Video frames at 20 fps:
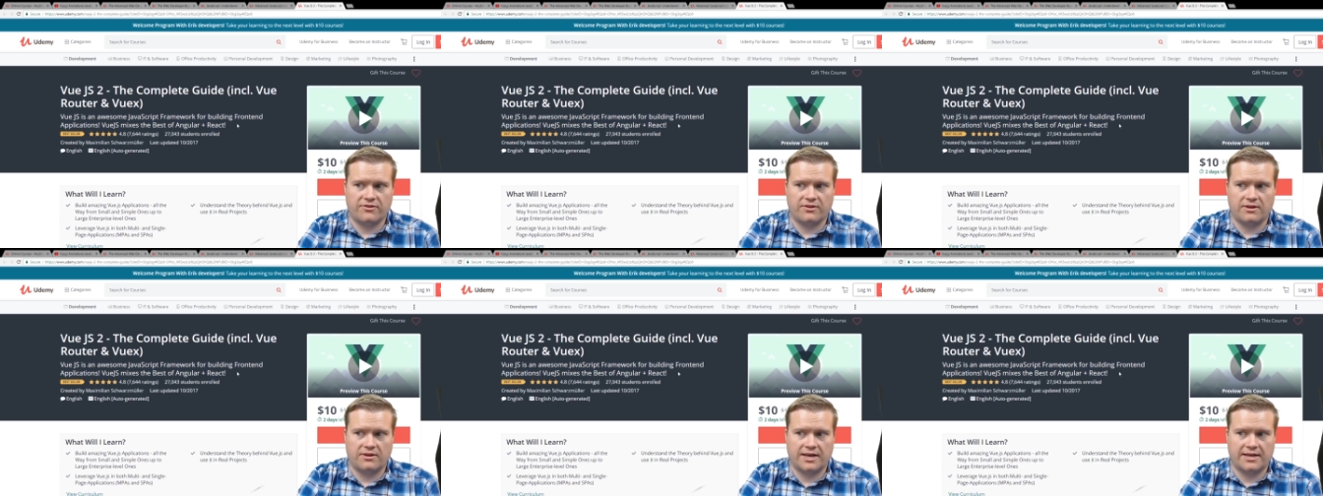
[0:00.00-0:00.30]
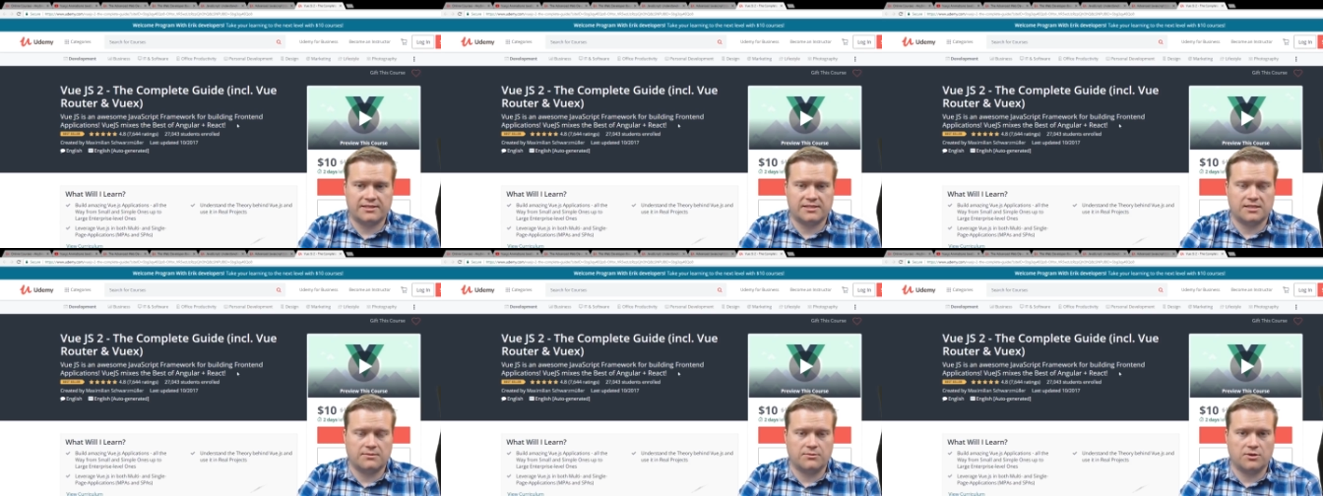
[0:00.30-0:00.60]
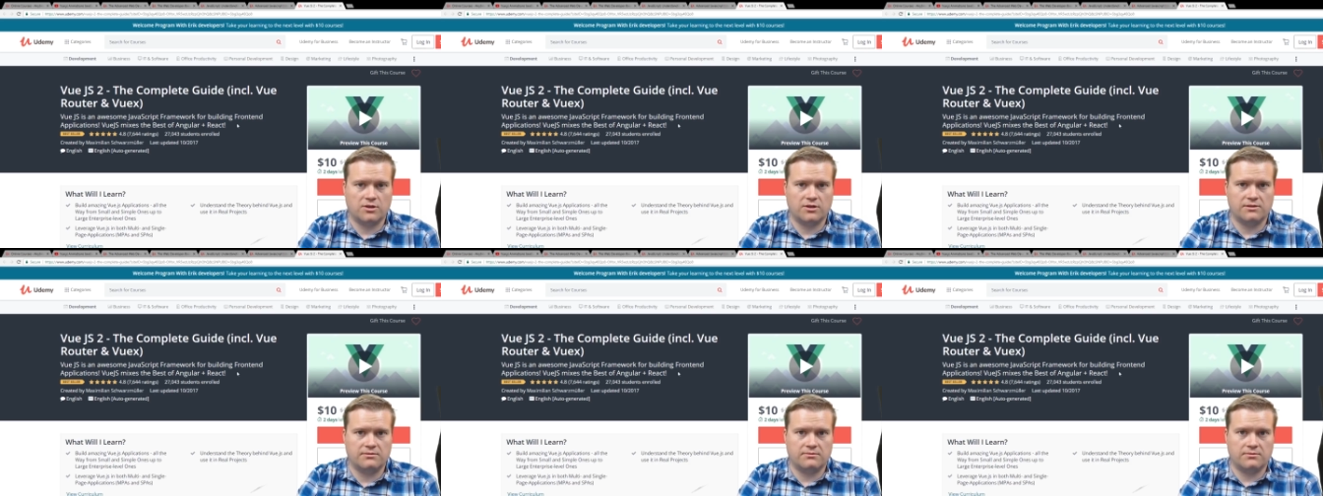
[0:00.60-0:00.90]
It has some
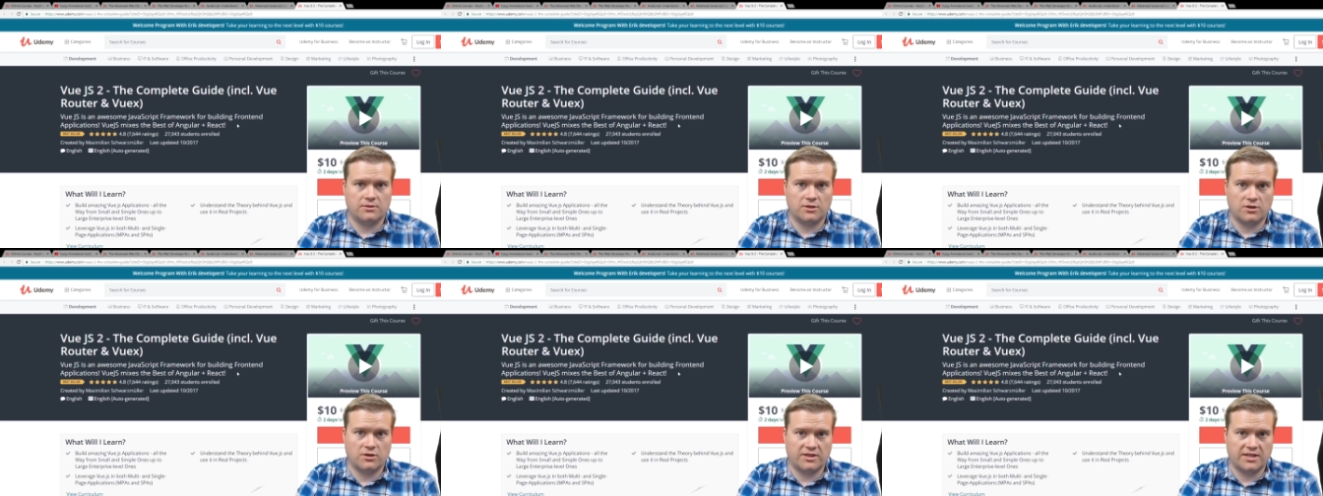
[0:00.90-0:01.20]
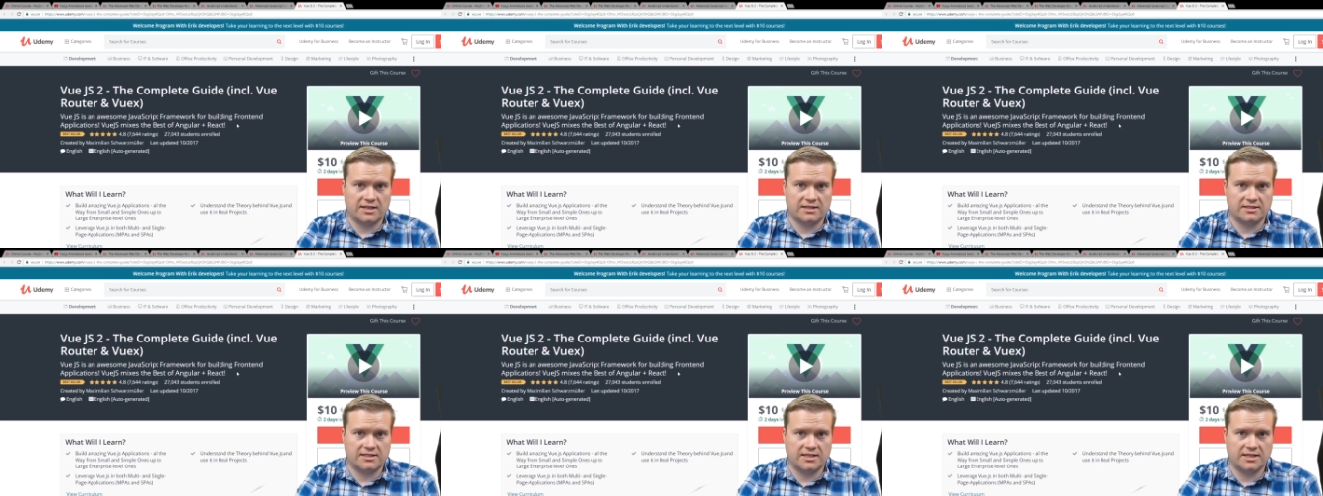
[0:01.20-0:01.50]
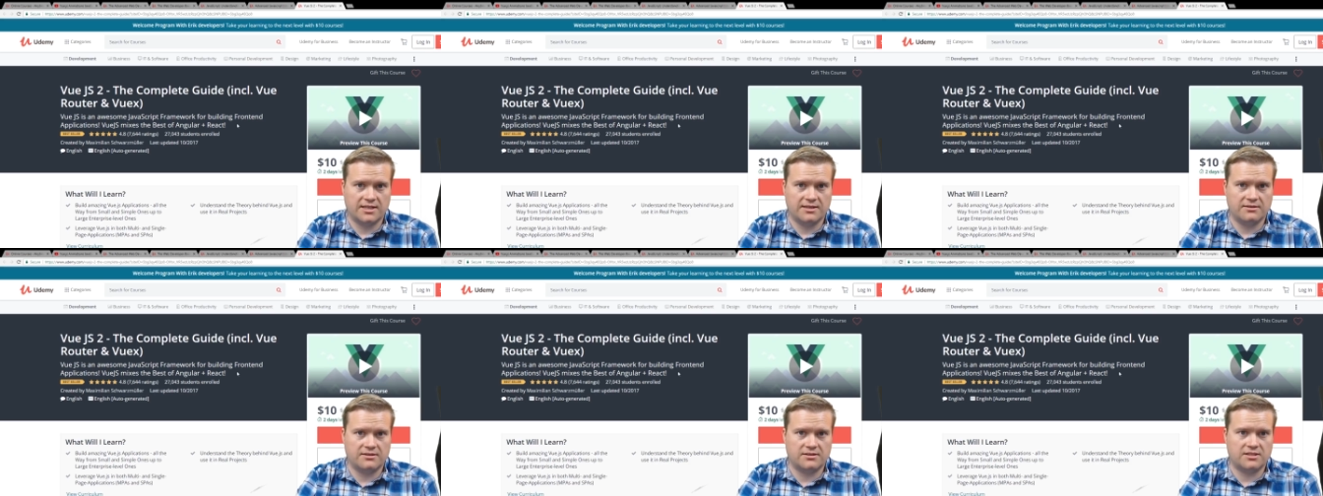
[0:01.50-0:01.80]
good good things in
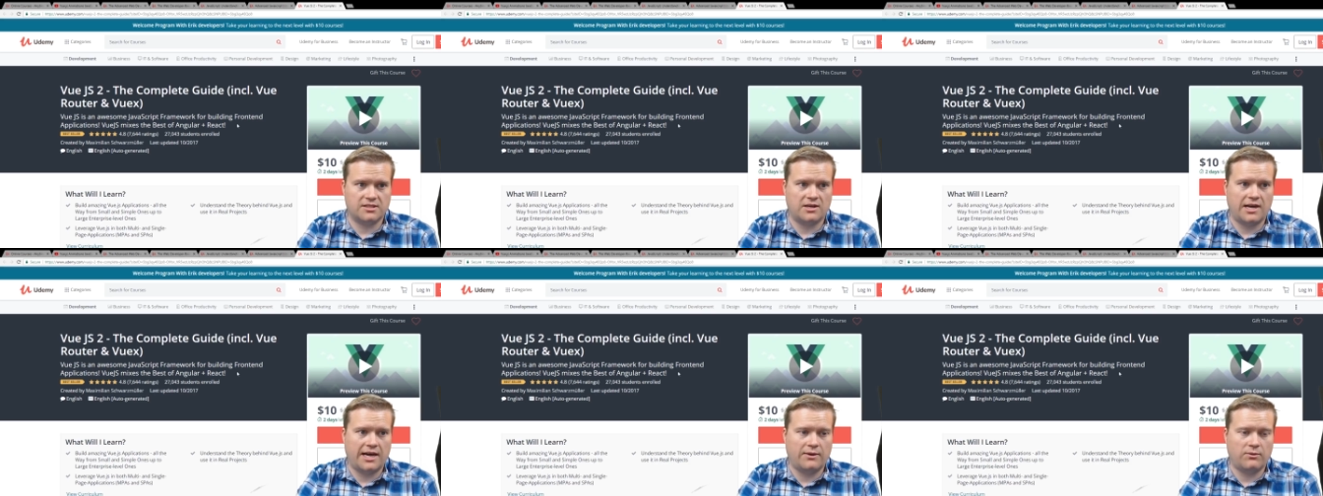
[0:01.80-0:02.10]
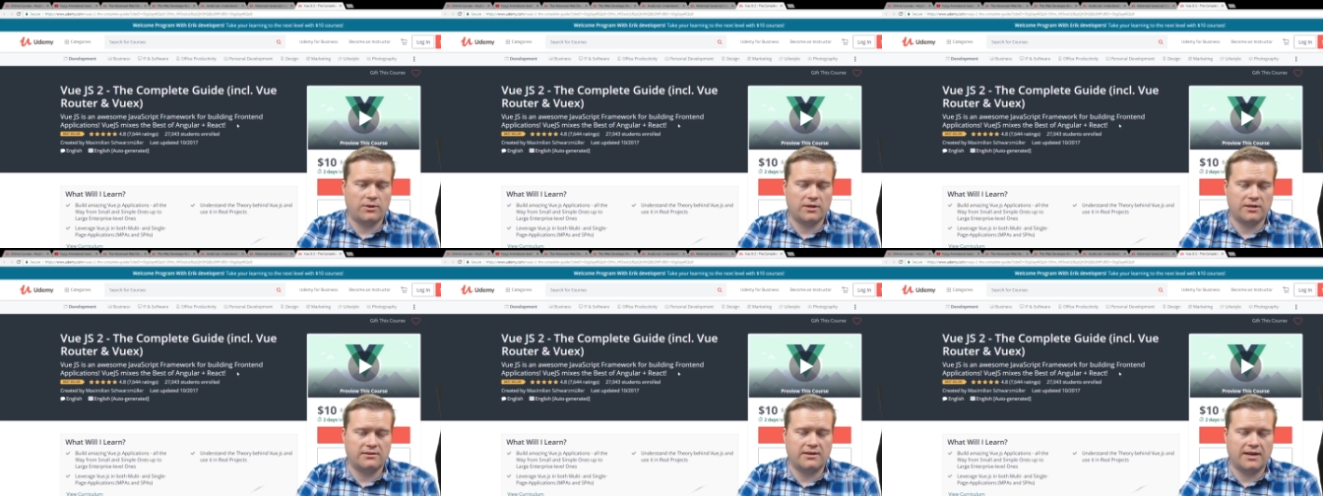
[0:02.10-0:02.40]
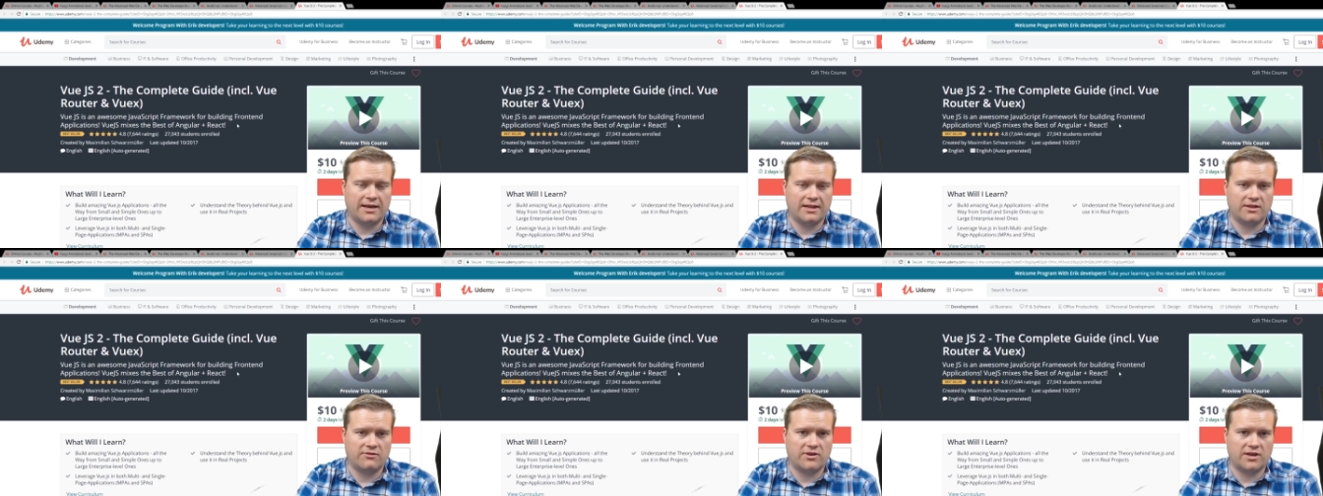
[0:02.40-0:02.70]
it, so I would
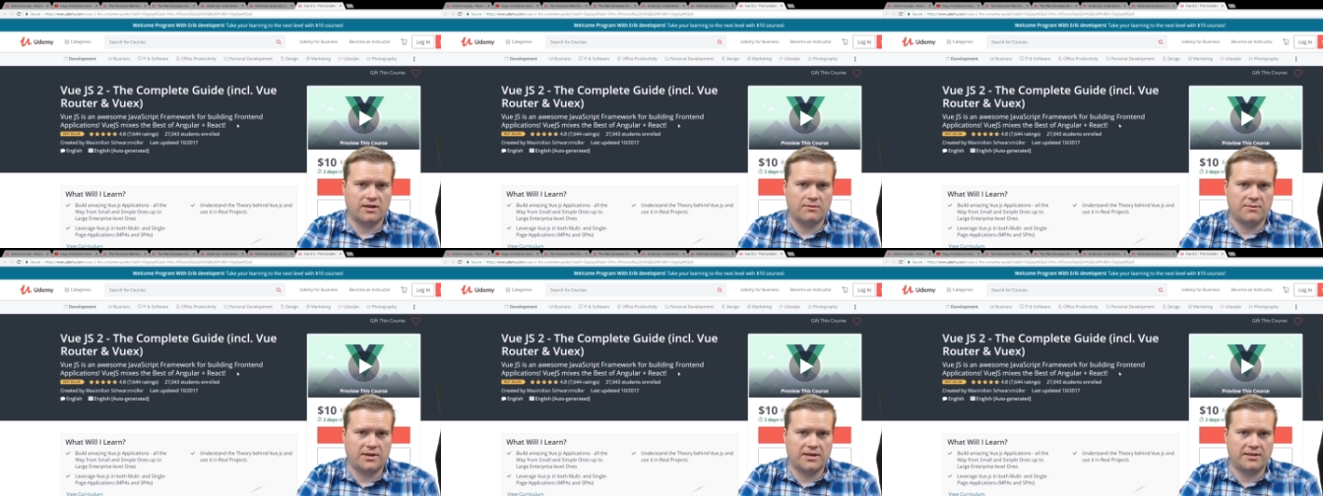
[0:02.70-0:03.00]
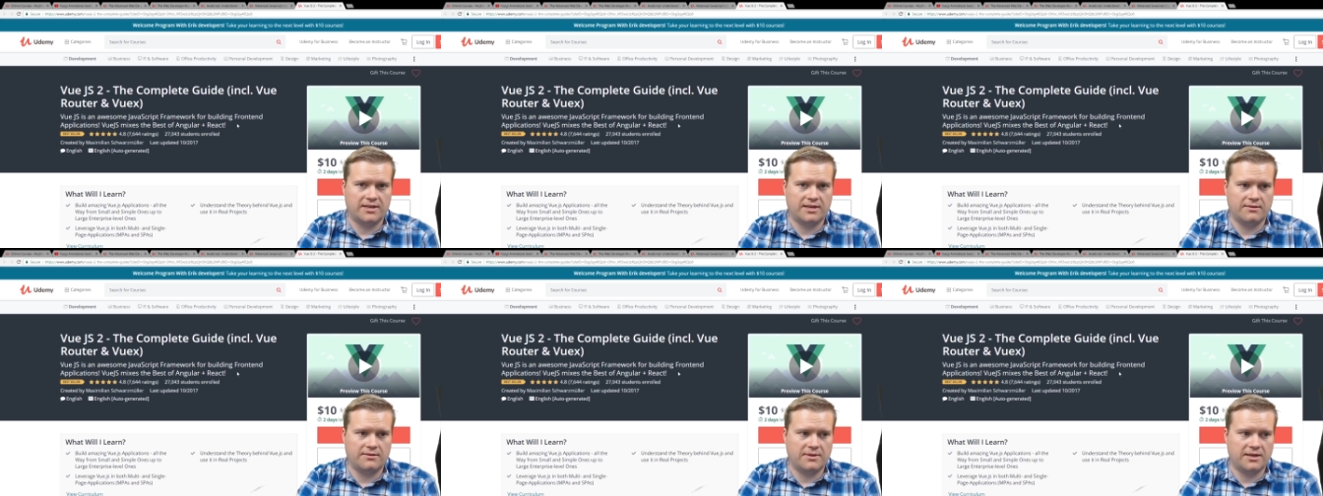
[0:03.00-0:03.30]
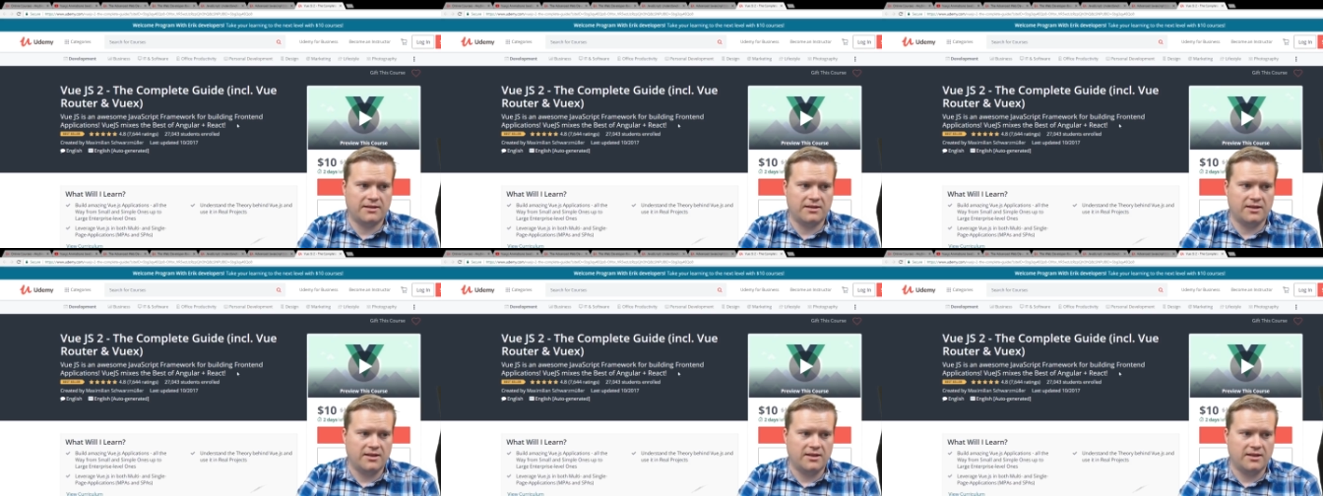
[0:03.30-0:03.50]
highly recommend him. And